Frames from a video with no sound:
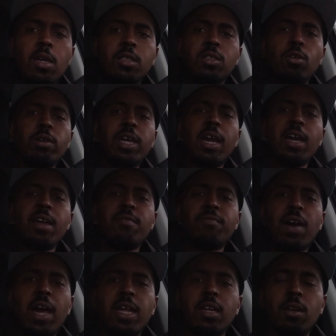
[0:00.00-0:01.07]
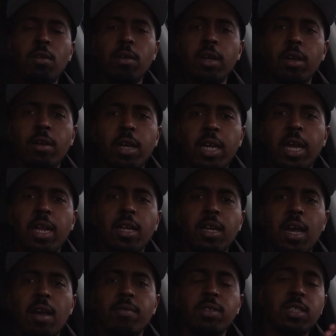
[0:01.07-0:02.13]
so he got invited on here and he had a
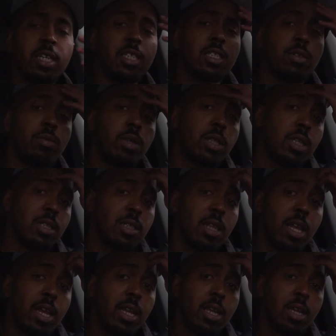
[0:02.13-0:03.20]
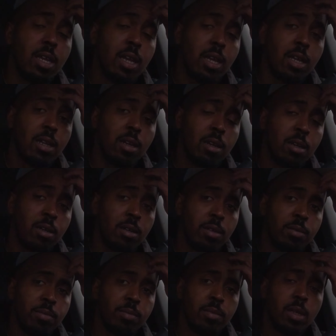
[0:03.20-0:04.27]
conversation with this lady and
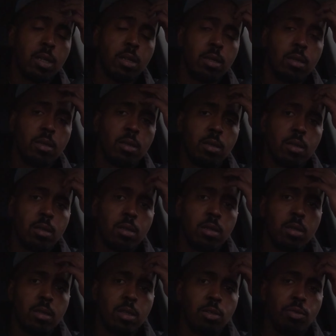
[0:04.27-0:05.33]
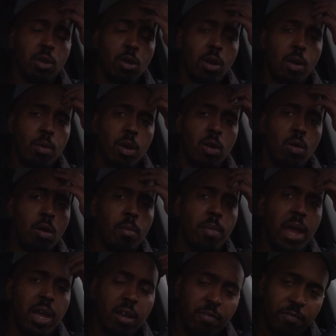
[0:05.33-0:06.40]
um, you know, they were going
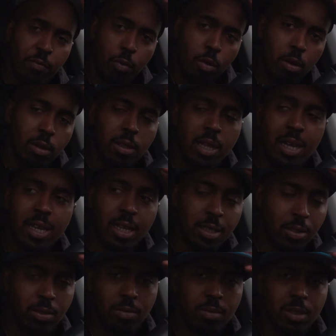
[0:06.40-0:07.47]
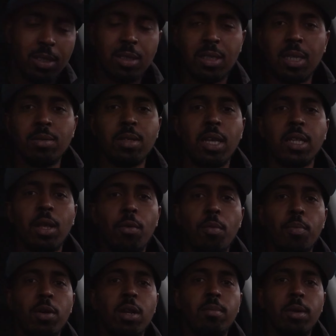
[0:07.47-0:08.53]
back and forth. I guess seems like they were
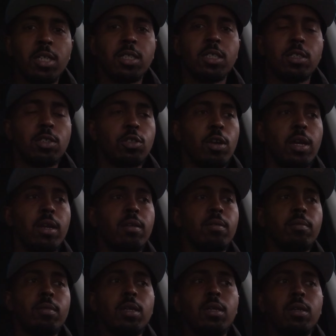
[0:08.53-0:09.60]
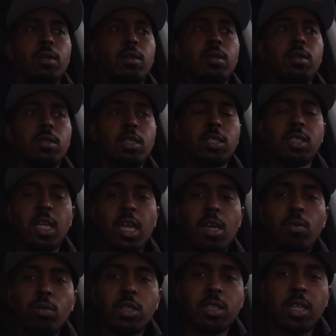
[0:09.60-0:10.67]
pretty much just trying to
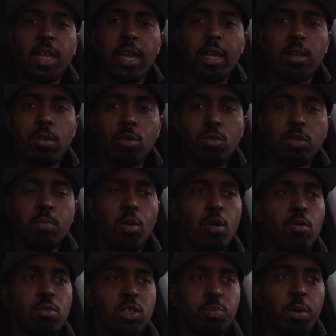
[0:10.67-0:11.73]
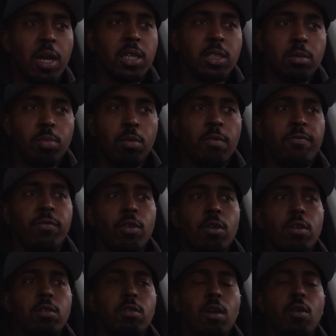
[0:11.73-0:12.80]
distinguish like who's more responsible
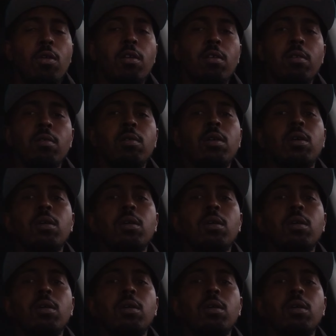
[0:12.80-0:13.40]
for, you know, the